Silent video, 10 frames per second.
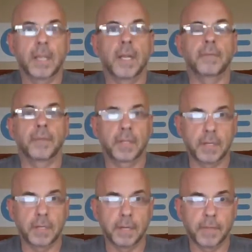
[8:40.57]
And
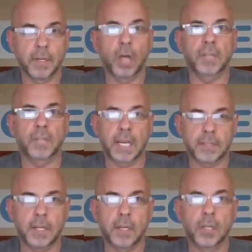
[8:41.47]
if an alt tech
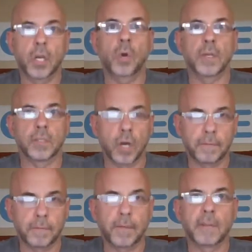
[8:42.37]
CEO is
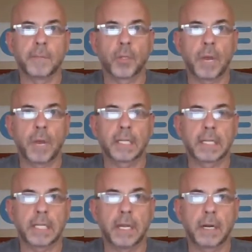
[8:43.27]
calling for the government to
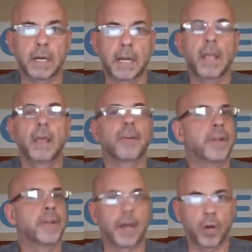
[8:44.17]
regulate the internet,
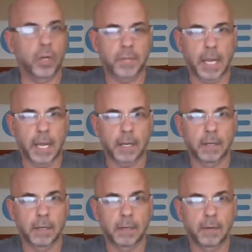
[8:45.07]
they're not alt tech,
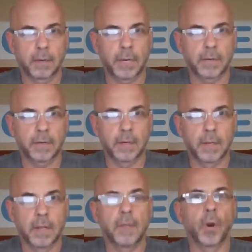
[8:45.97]
right?
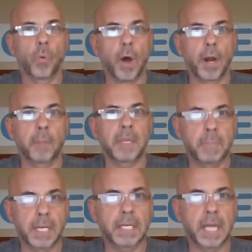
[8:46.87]
They're
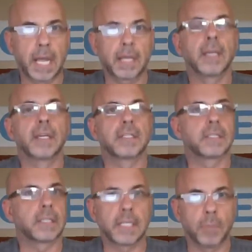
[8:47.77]
wannabe big tech
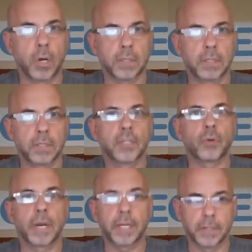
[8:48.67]
sleazeballs,
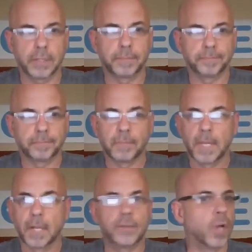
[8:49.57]
traitors.
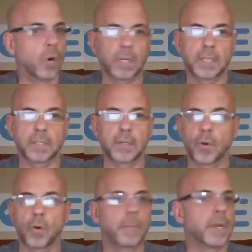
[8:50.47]
Don't listen
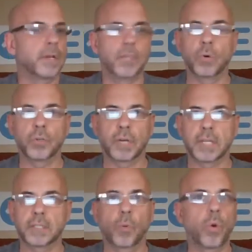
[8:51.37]
to them. Don't
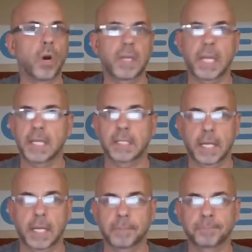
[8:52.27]
trust a word they
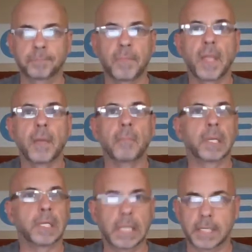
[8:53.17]
say.
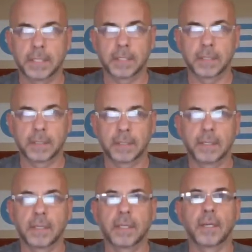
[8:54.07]
Please.
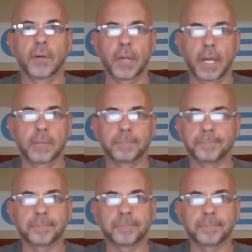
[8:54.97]
Okay?